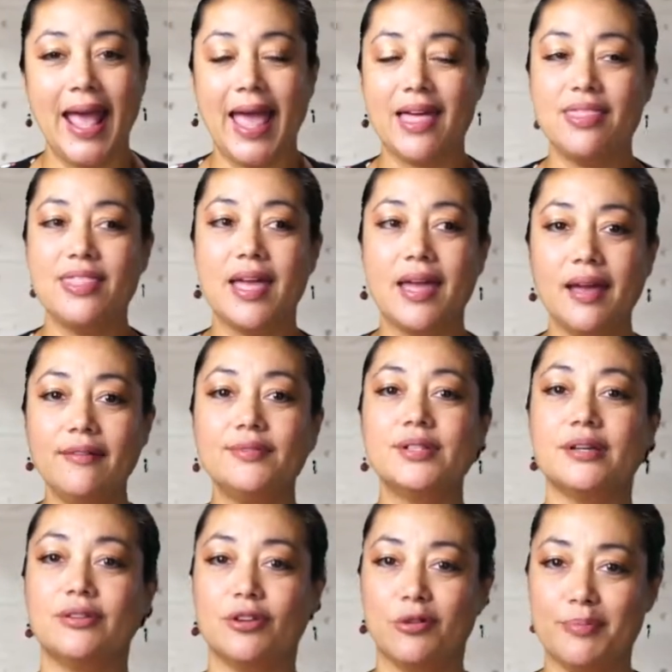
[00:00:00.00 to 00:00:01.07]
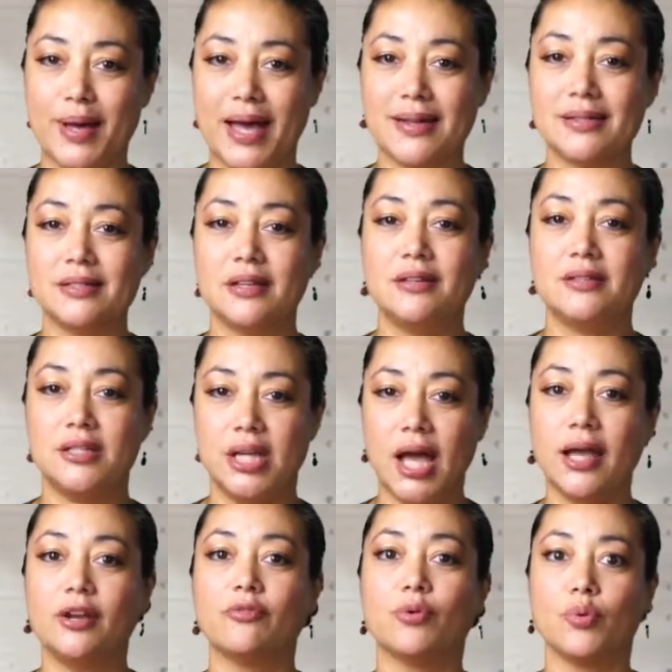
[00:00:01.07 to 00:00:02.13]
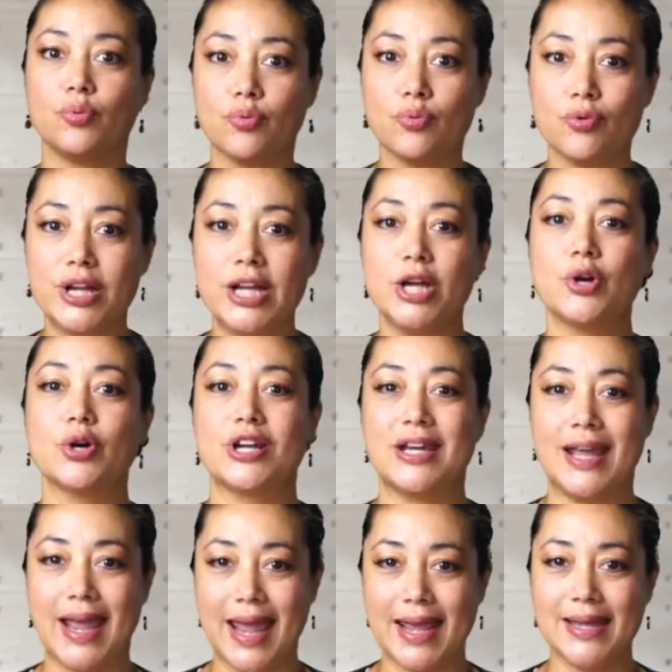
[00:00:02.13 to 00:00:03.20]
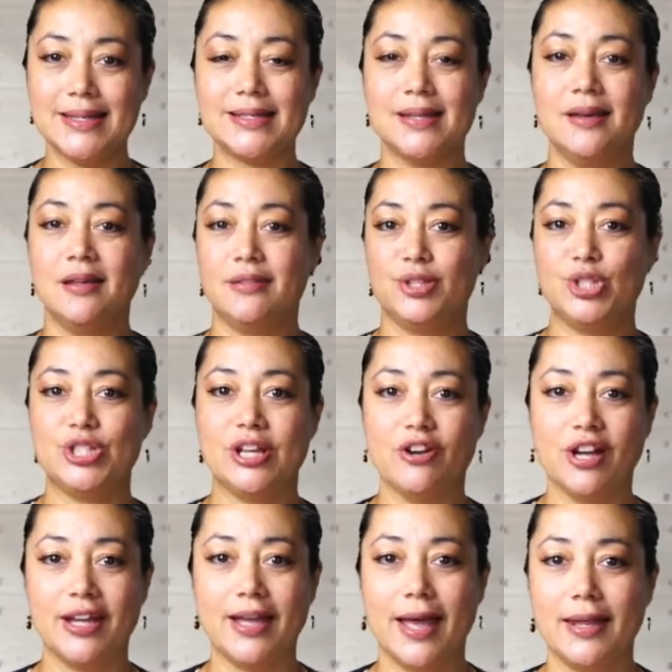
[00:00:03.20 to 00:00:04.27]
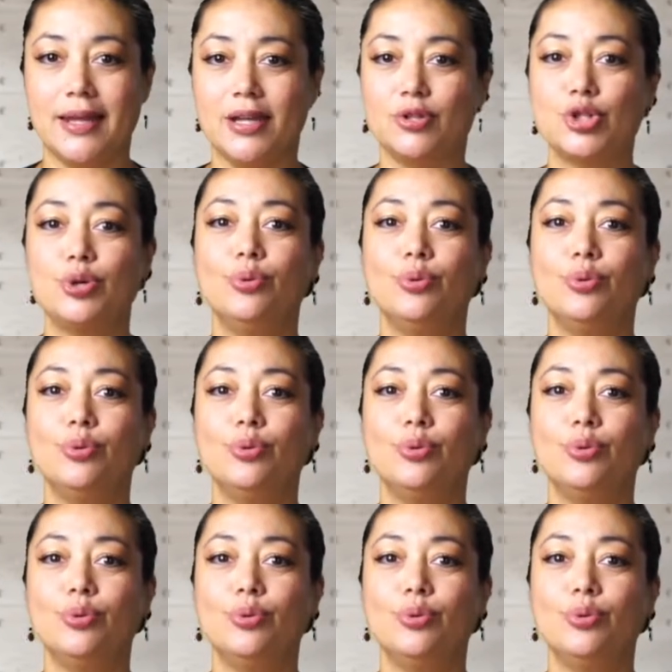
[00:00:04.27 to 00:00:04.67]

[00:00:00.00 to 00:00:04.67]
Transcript: And they have done their best to kind of recreate the Serengeti,